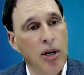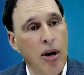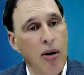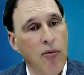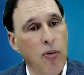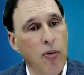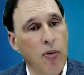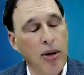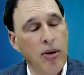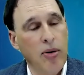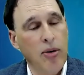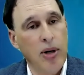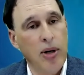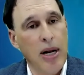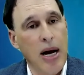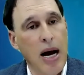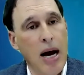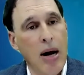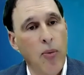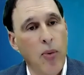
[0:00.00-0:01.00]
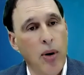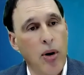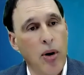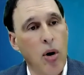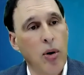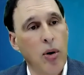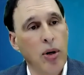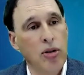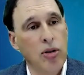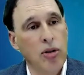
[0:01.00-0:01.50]
of whether or not we're
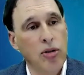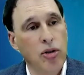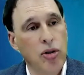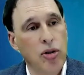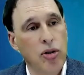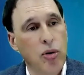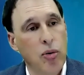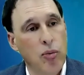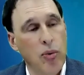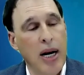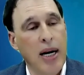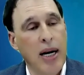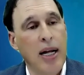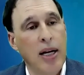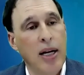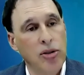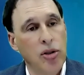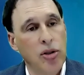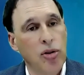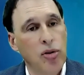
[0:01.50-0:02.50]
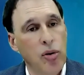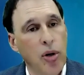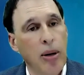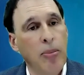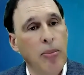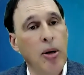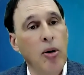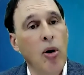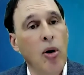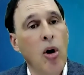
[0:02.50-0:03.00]
going to do radiation
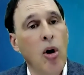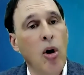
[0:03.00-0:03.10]
treatment,